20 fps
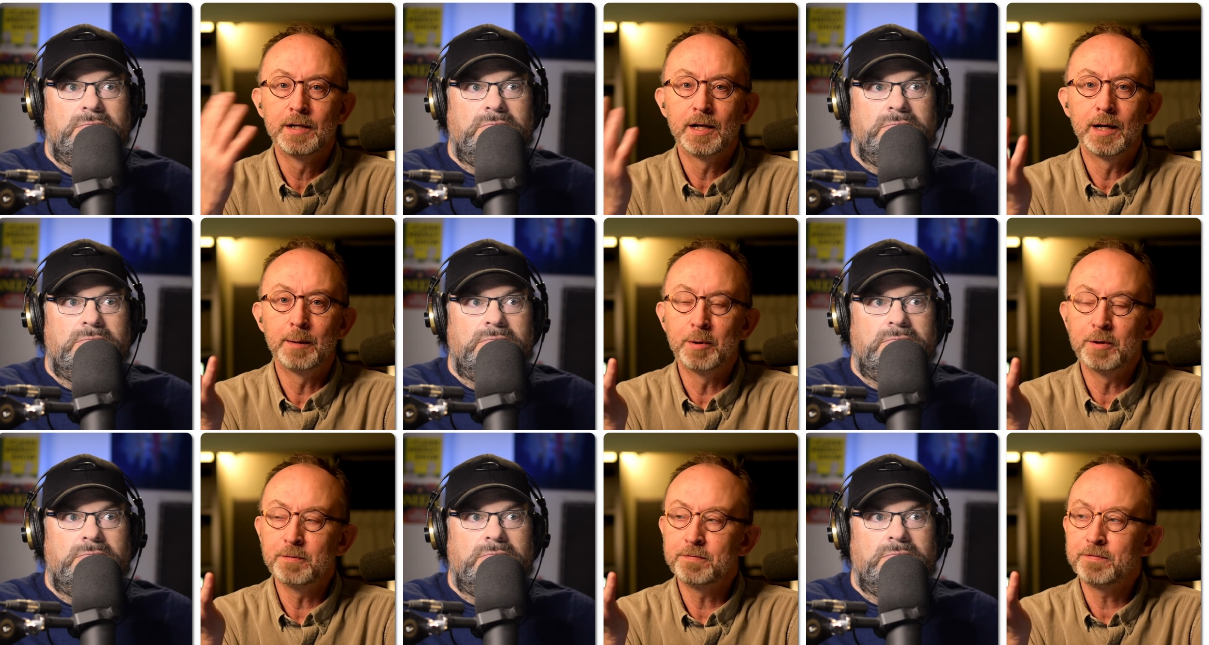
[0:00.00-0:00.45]

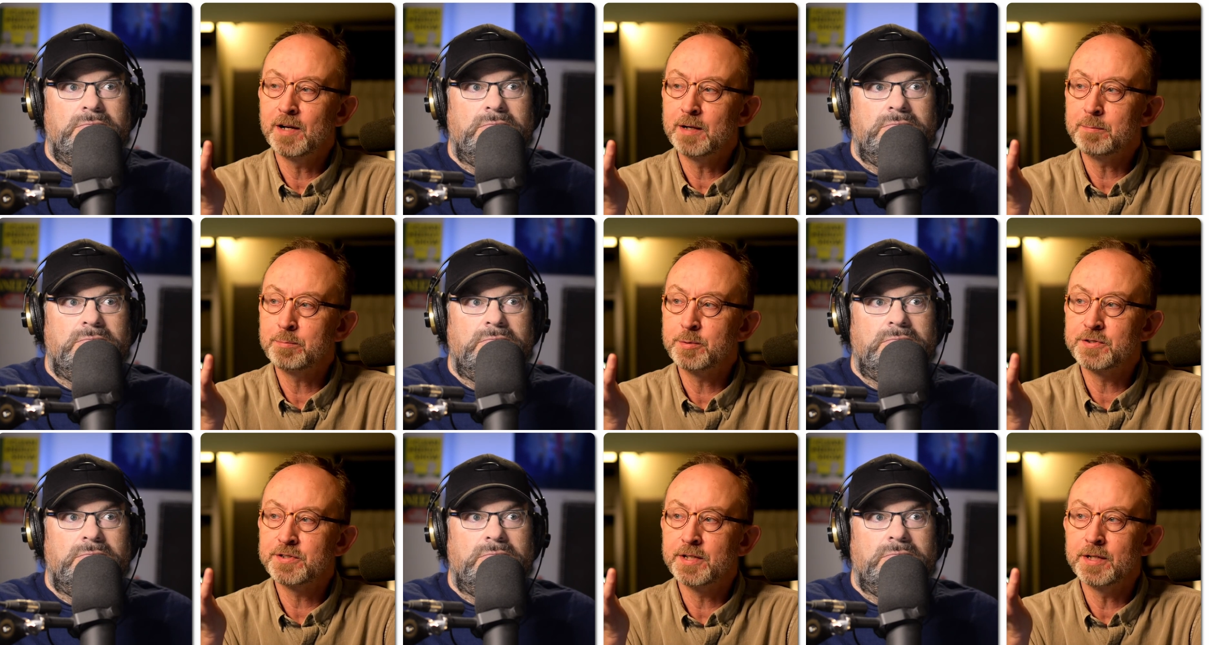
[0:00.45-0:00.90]
Speaker 1: about
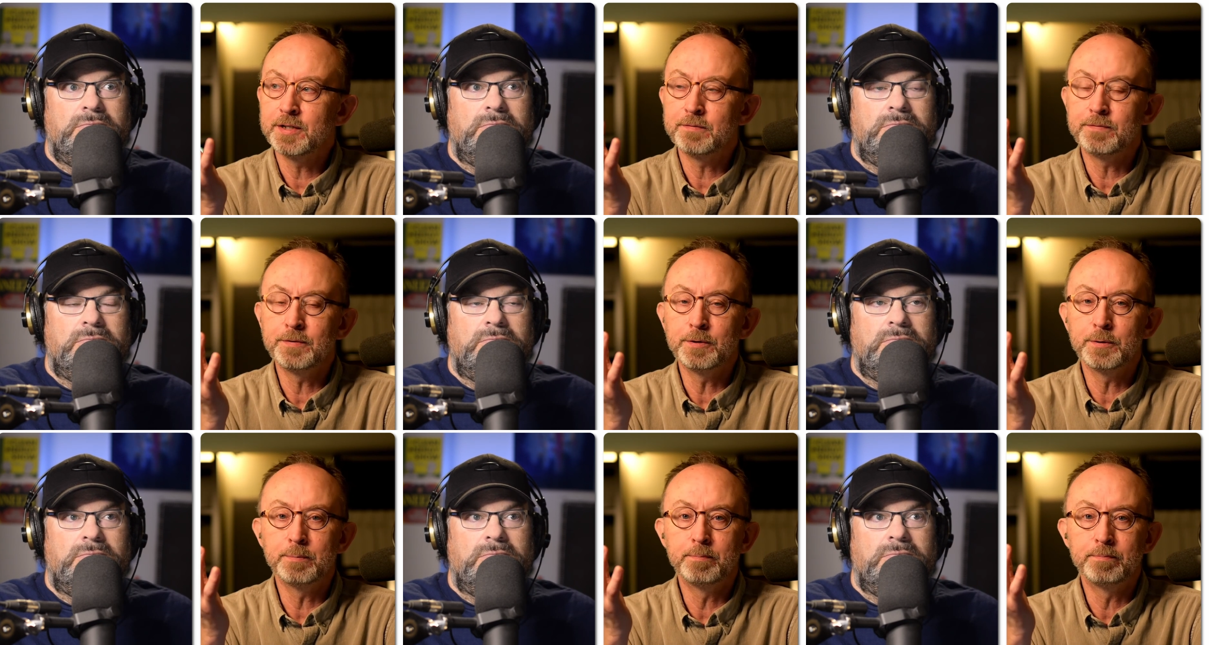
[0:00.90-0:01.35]
5%
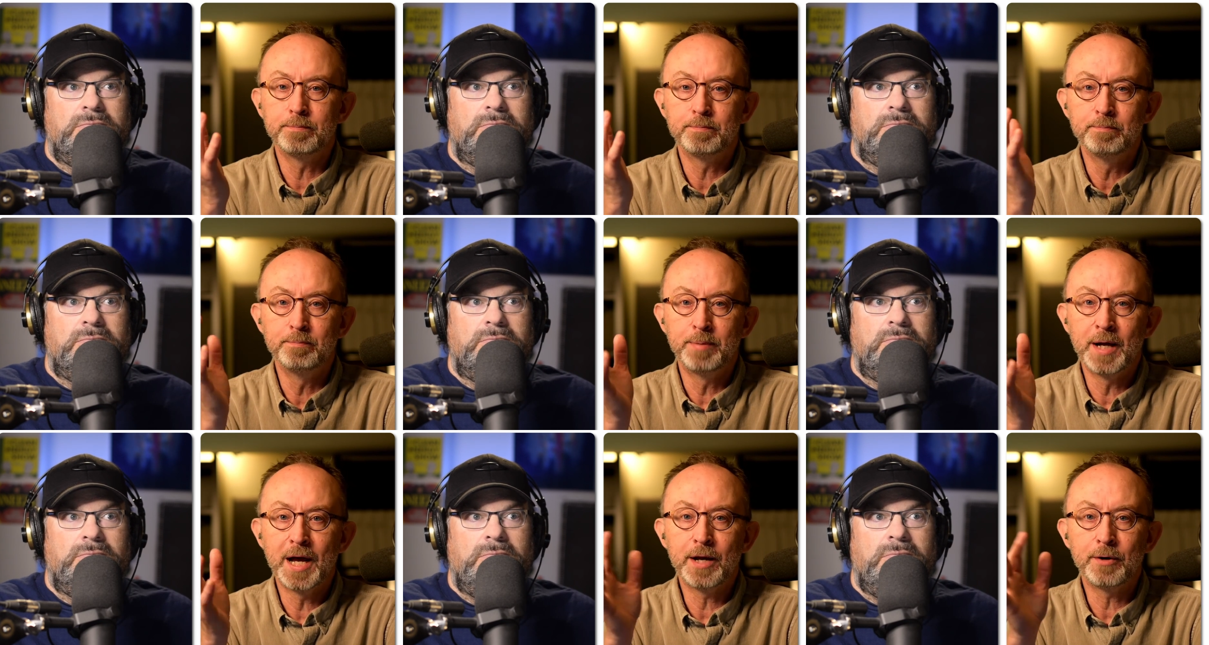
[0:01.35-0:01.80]
of your
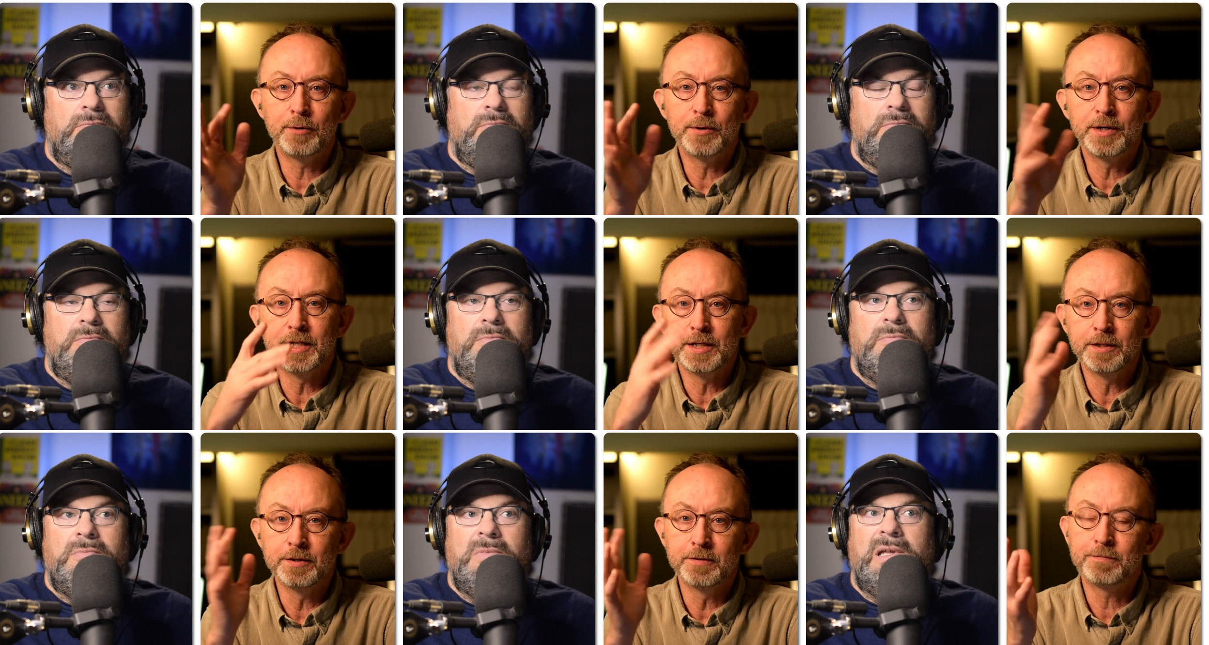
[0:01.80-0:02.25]

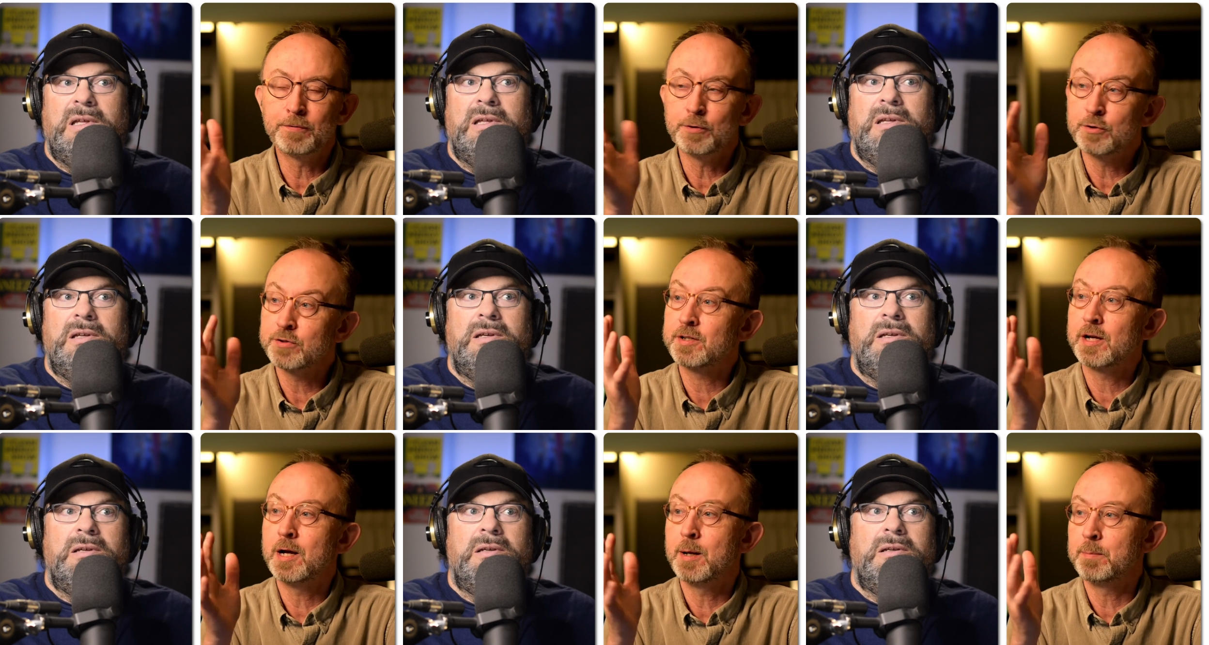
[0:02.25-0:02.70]
battery in the
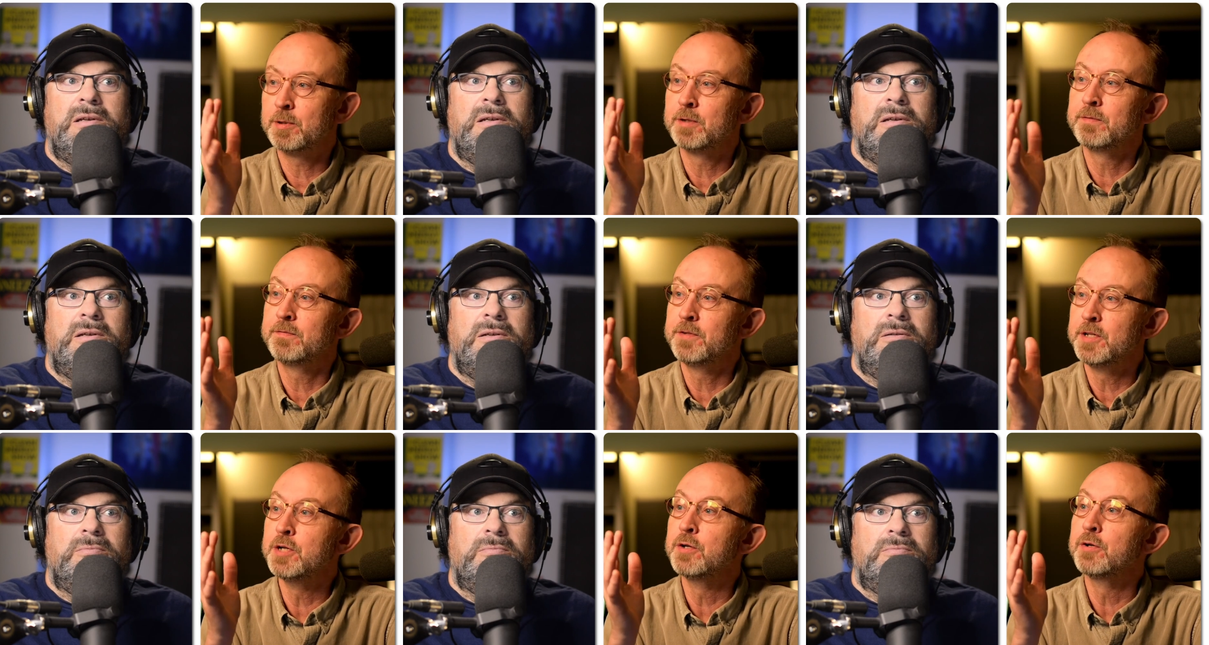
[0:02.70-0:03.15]
first couple
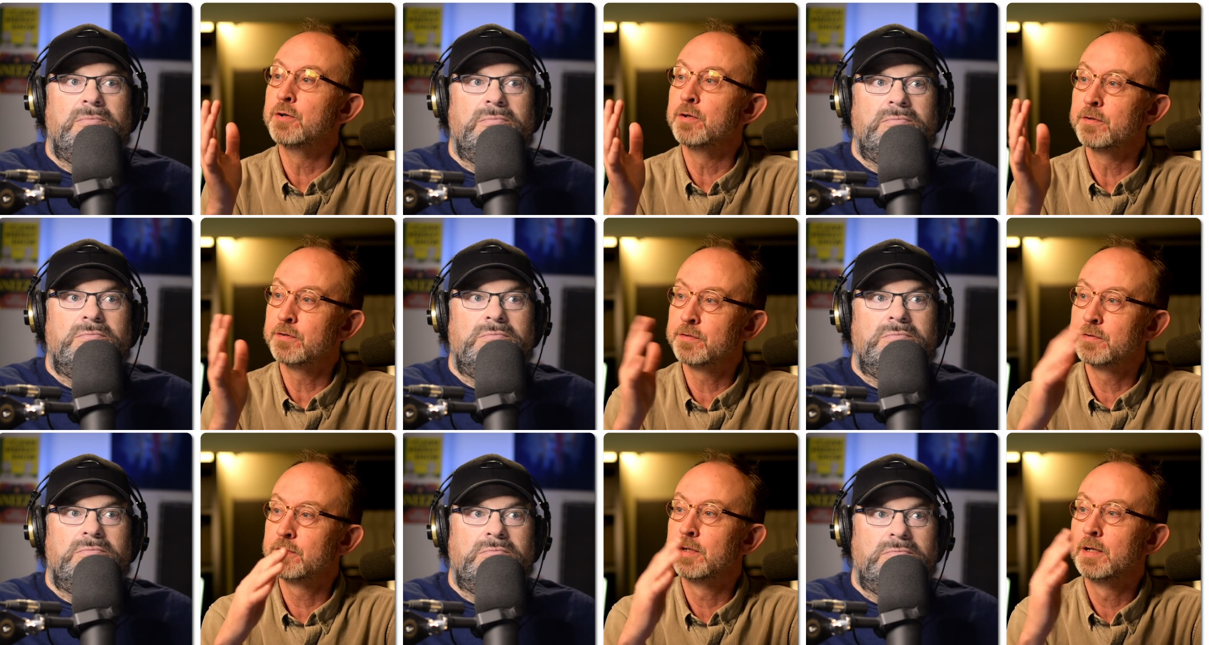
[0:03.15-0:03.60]
of
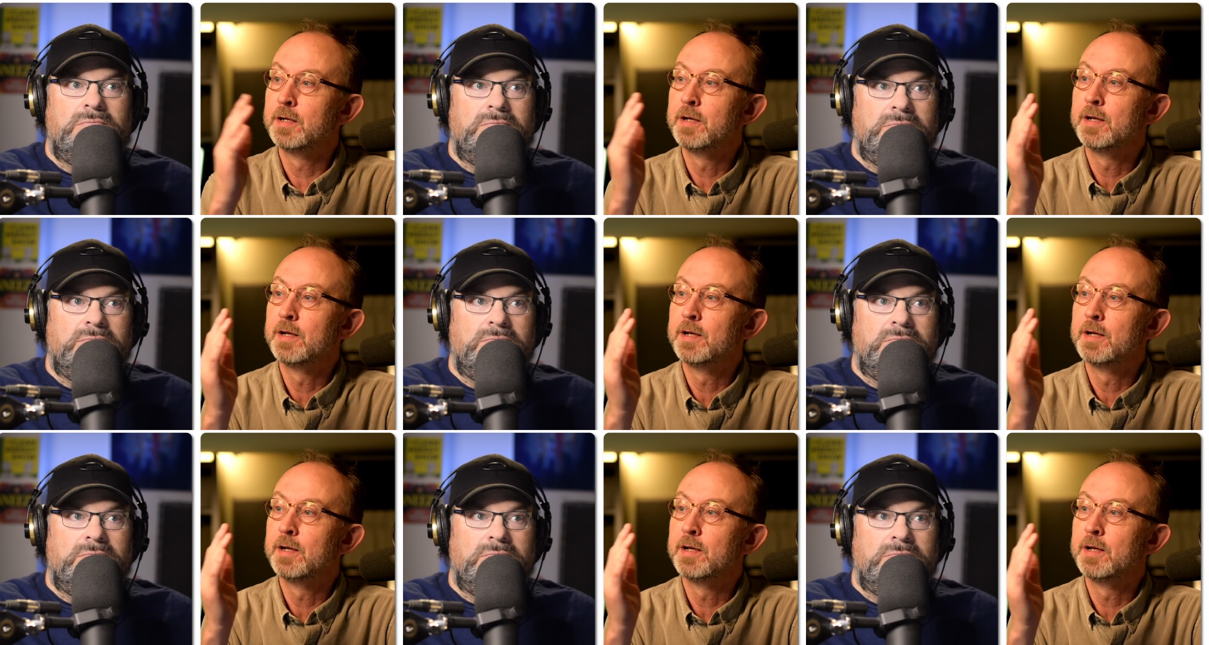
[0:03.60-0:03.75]
years.